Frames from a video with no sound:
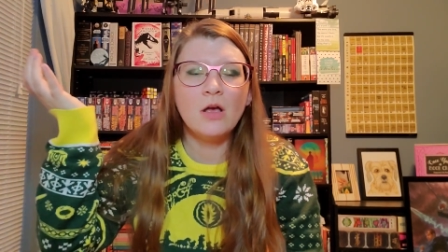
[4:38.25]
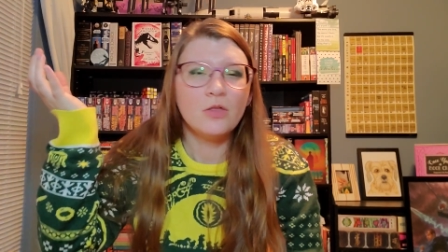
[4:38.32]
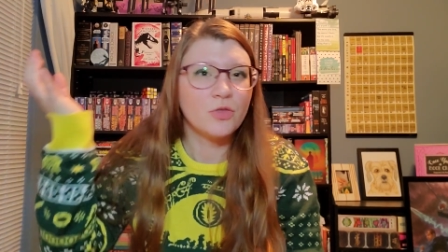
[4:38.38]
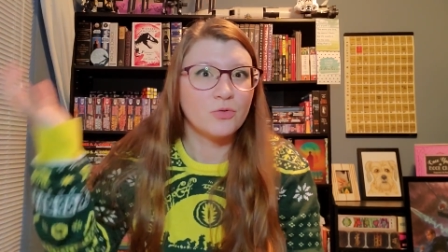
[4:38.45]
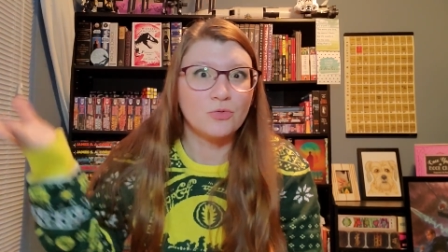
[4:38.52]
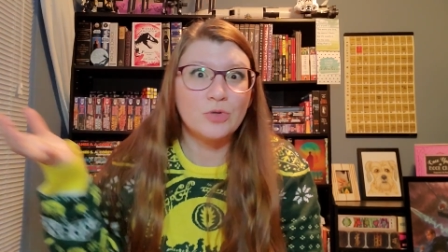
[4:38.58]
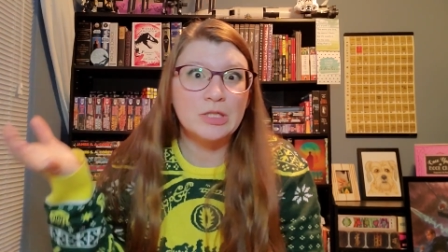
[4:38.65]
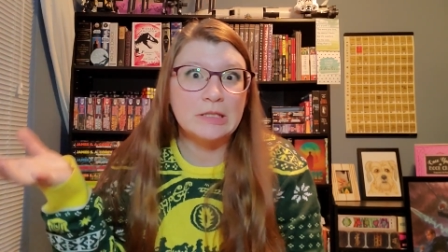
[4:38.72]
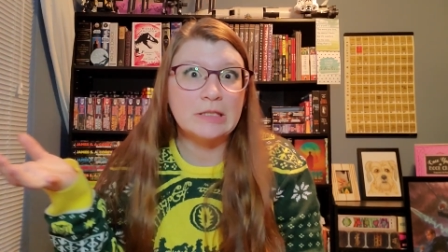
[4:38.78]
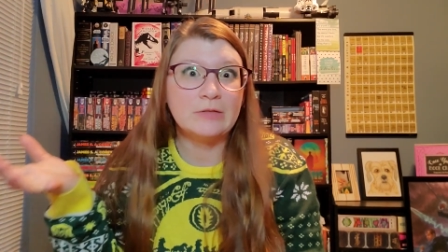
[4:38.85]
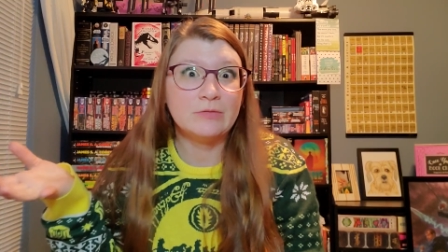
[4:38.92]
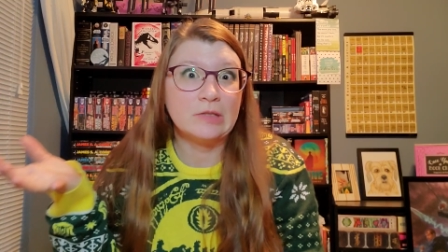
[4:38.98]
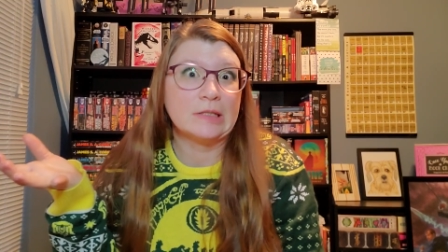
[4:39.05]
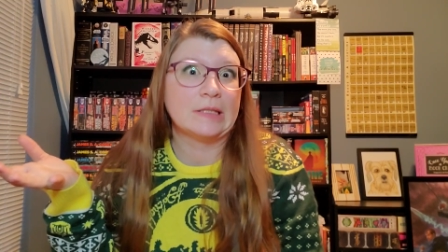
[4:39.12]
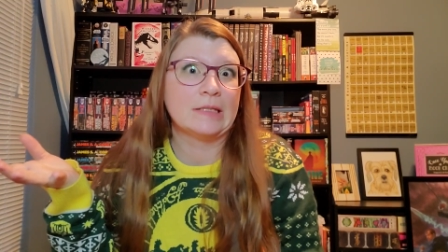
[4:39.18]
Really,
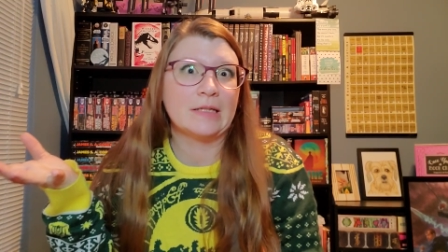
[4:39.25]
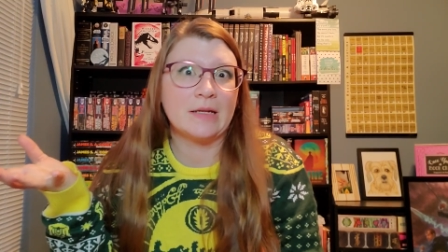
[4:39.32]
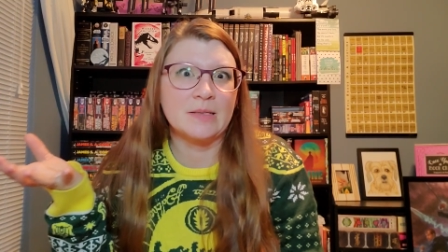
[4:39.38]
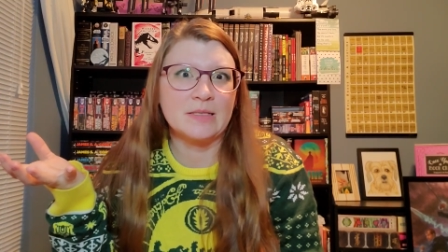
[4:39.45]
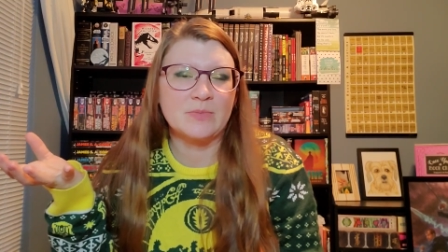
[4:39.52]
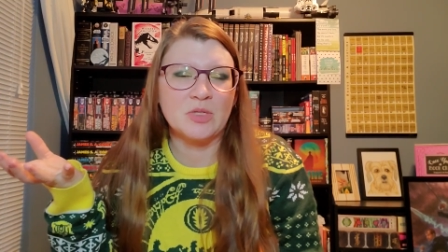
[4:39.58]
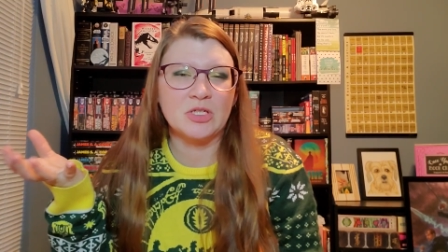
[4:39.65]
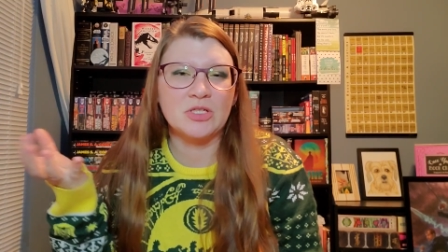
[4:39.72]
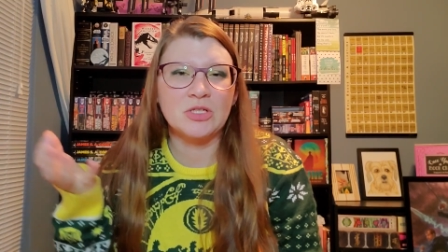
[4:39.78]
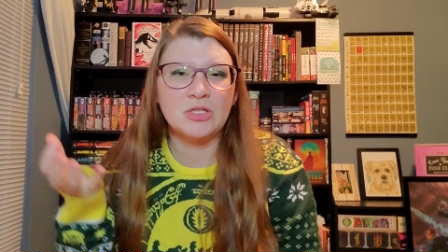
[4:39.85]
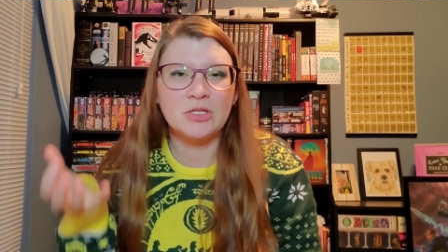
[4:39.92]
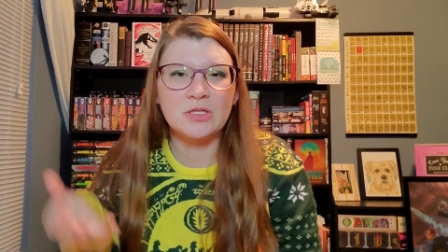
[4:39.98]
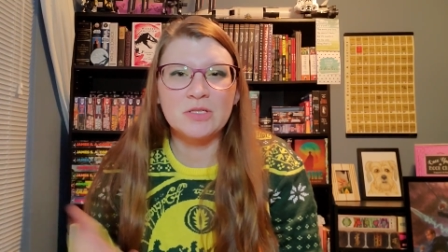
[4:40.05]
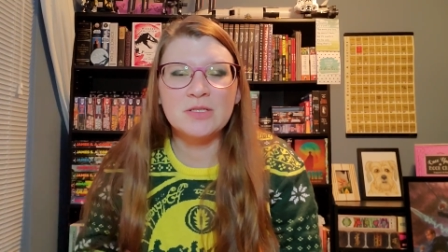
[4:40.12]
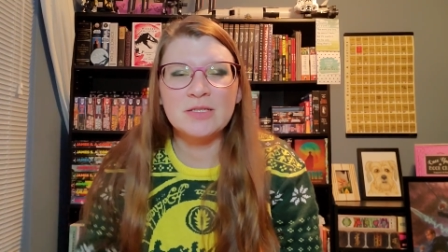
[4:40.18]
really nice
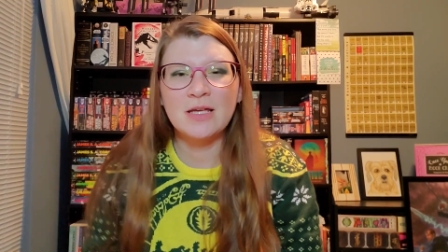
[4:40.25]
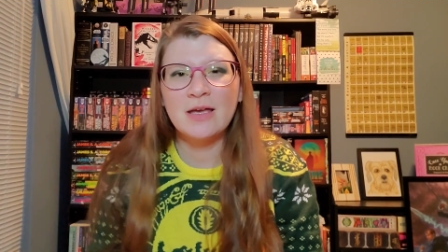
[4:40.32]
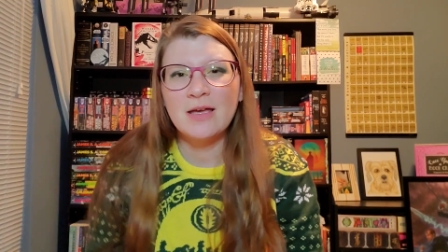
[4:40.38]
pictures.